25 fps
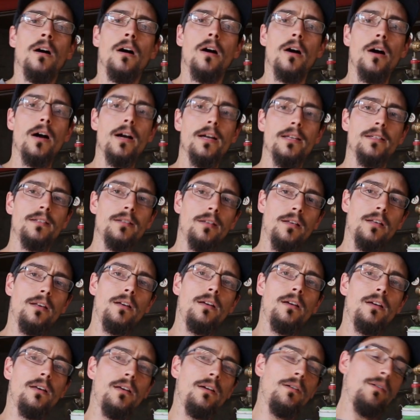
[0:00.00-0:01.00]
Alright, so
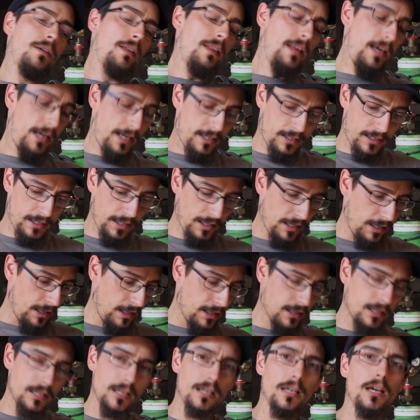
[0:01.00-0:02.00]
that's
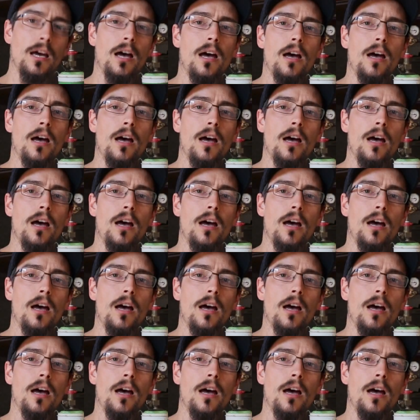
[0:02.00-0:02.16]
it.